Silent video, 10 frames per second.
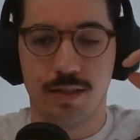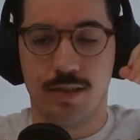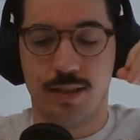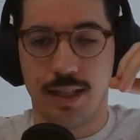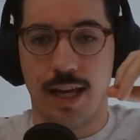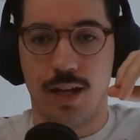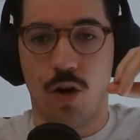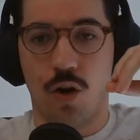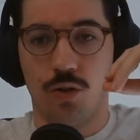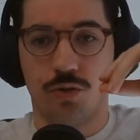said
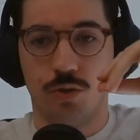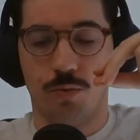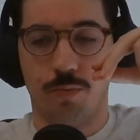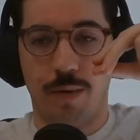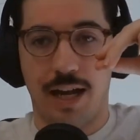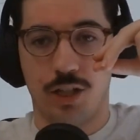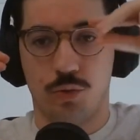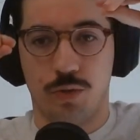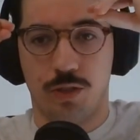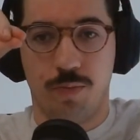also matches what's